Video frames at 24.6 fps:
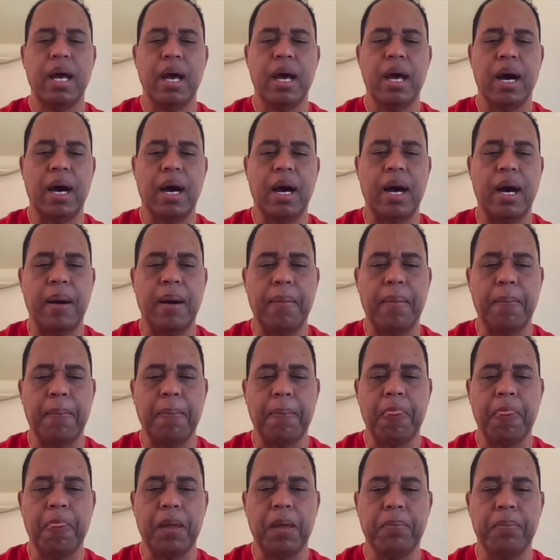
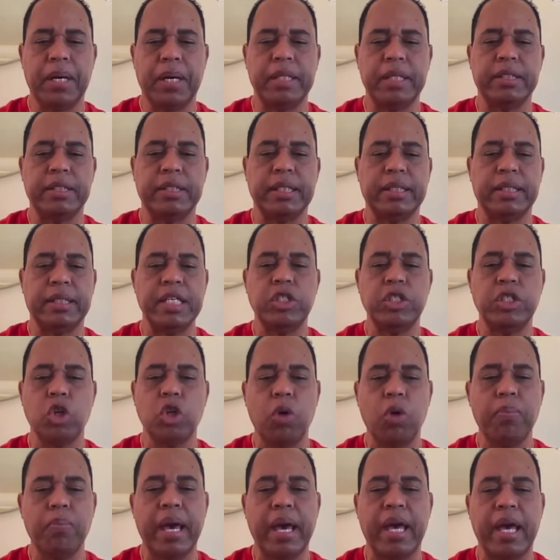But this
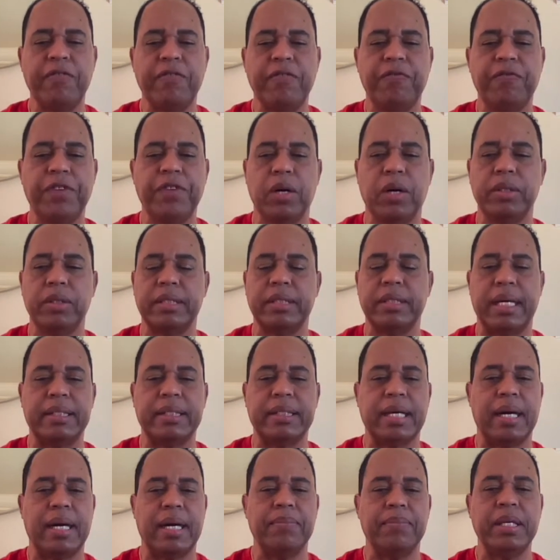young man felt
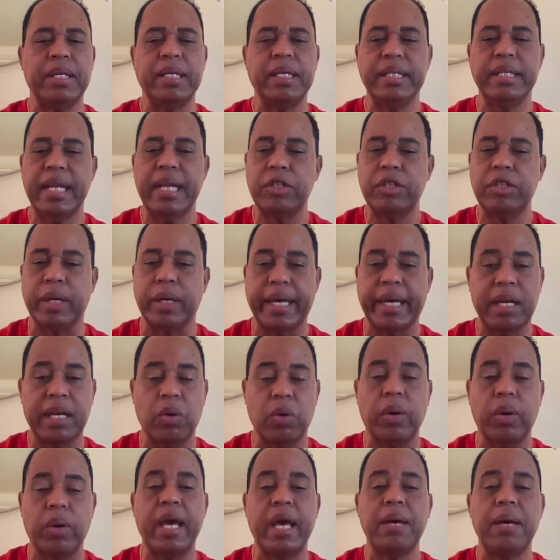that he needed to get
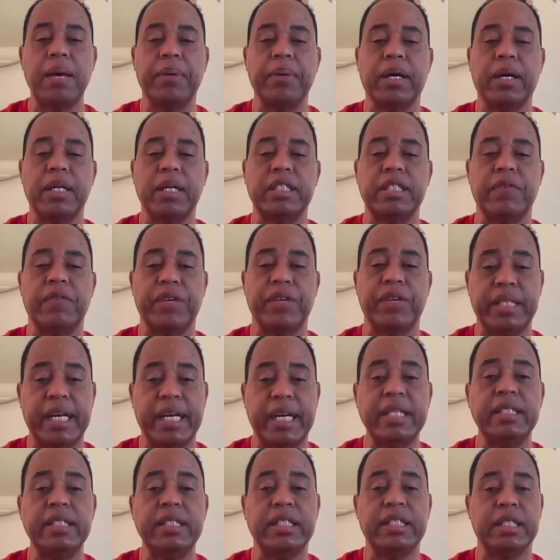away because if he
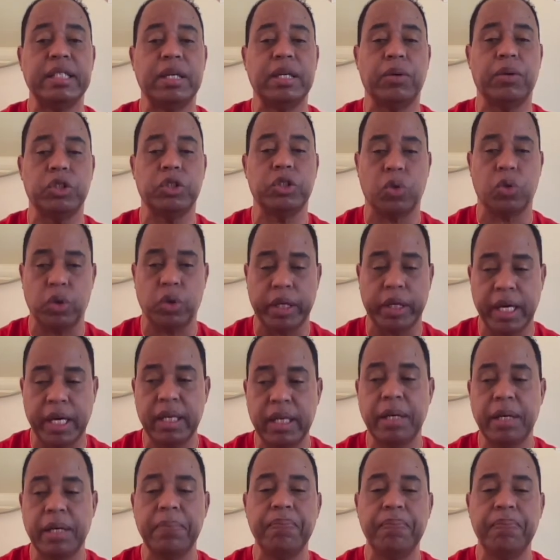didn't, they was going to kill
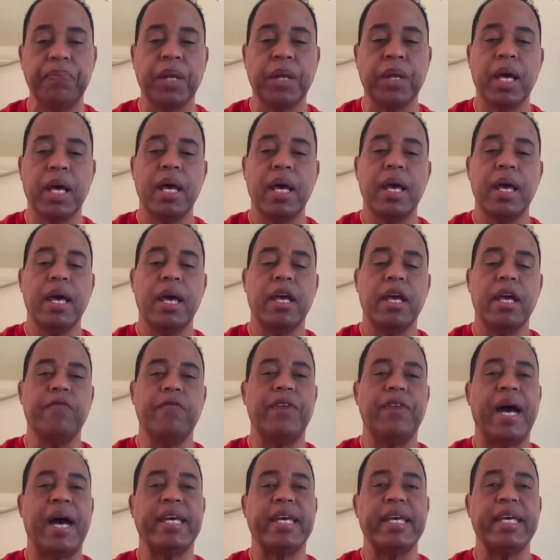him. In
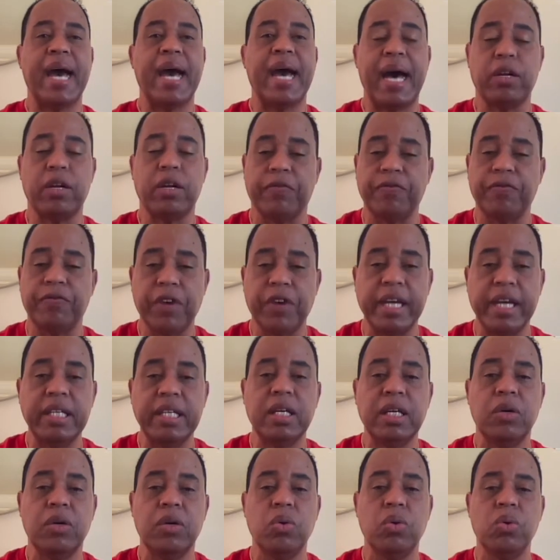fact, he had a friend
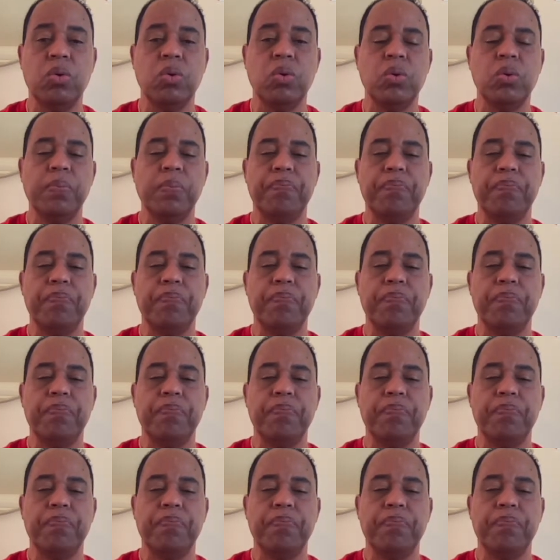who